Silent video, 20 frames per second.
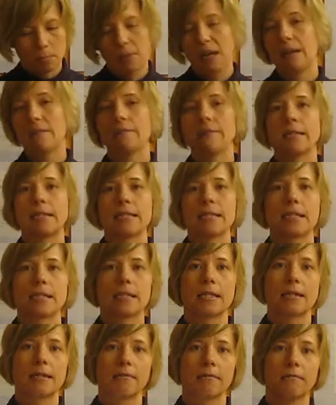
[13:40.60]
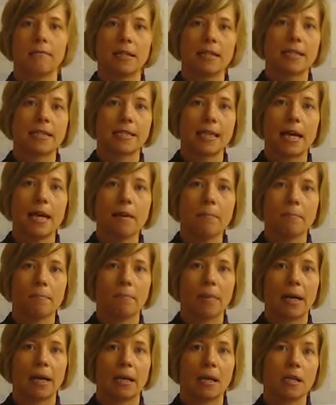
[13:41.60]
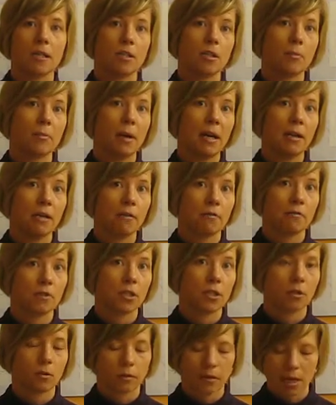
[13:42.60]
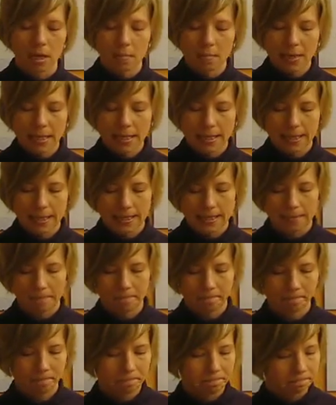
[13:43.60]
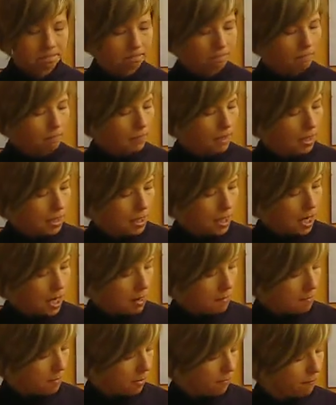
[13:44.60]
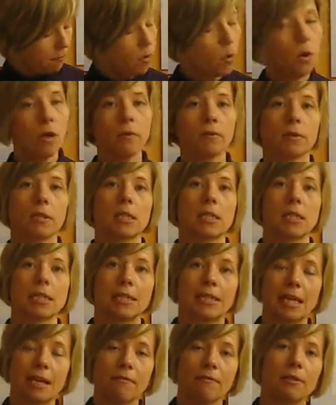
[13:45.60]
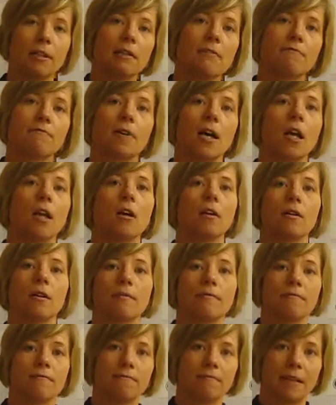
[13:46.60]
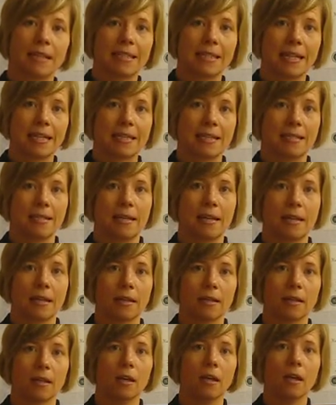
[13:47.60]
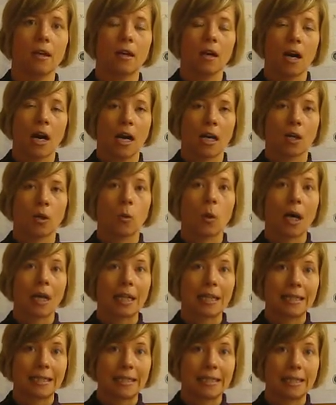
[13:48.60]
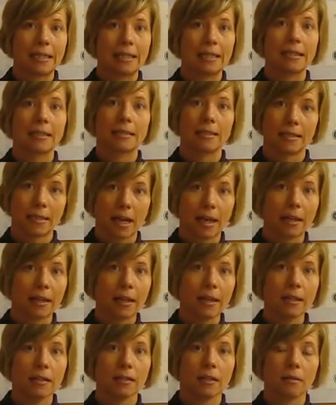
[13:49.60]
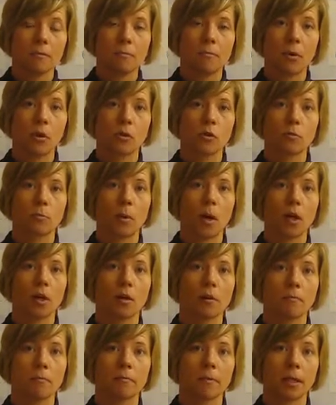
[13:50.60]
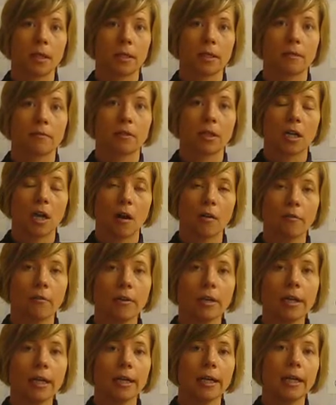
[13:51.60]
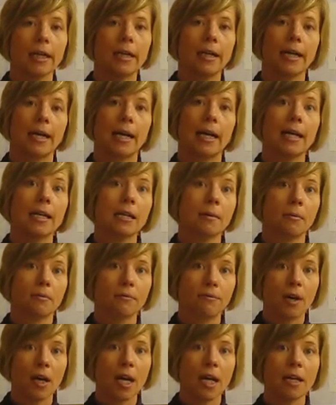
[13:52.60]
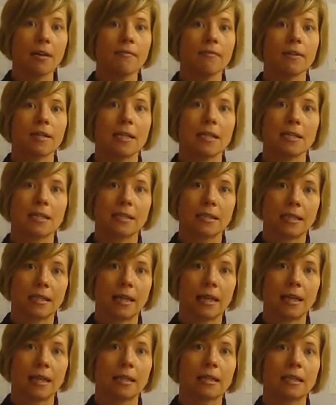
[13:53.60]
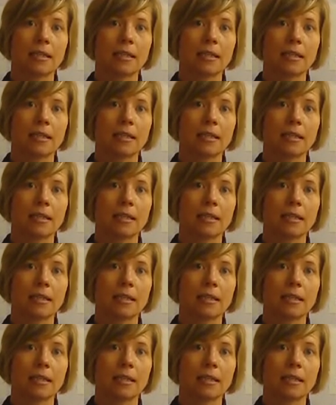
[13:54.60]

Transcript: pelvis fixed up by an osteopath or physical therapist. Number 4 was definitely follow a fantastic high quality diet in postpartum recovery. And number 5 is get